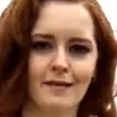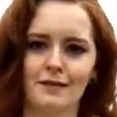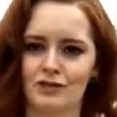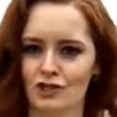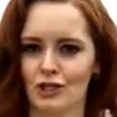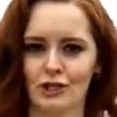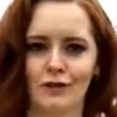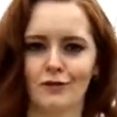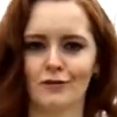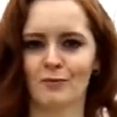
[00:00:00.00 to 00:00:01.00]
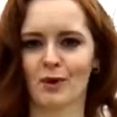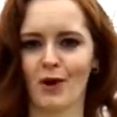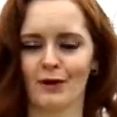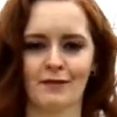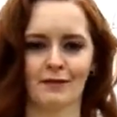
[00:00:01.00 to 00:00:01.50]
the chi, the
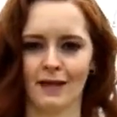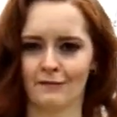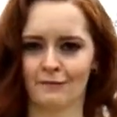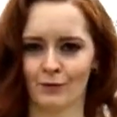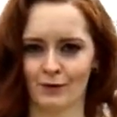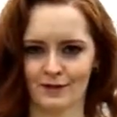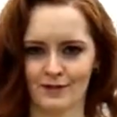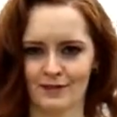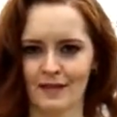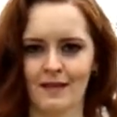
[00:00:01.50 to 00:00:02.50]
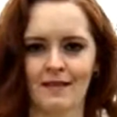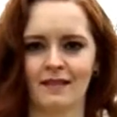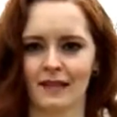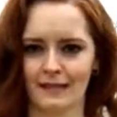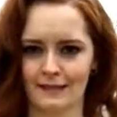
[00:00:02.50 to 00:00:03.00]
prana, the life force, the
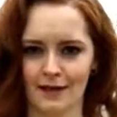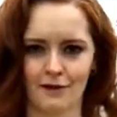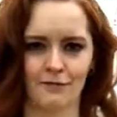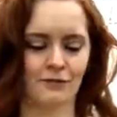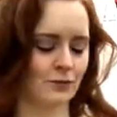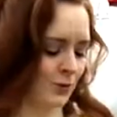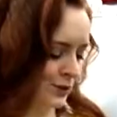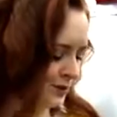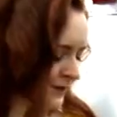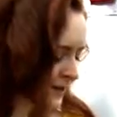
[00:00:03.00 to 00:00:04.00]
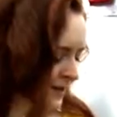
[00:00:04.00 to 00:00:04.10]
light side of the force.